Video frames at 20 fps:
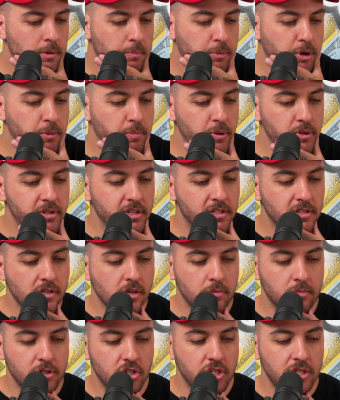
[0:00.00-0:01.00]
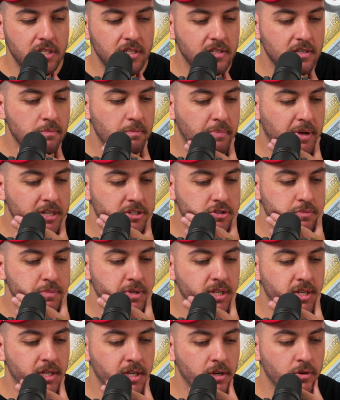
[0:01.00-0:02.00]
Purple Disco Machines and
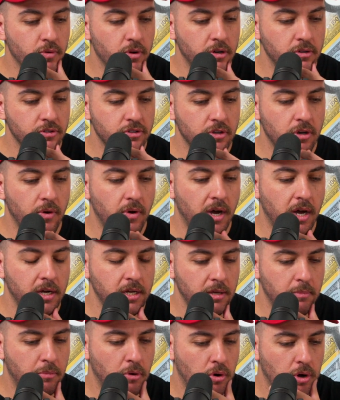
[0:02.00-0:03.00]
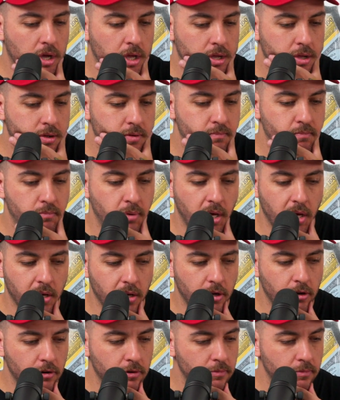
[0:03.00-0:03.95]
Benjamin Ingrosso, Honey Boy, banger.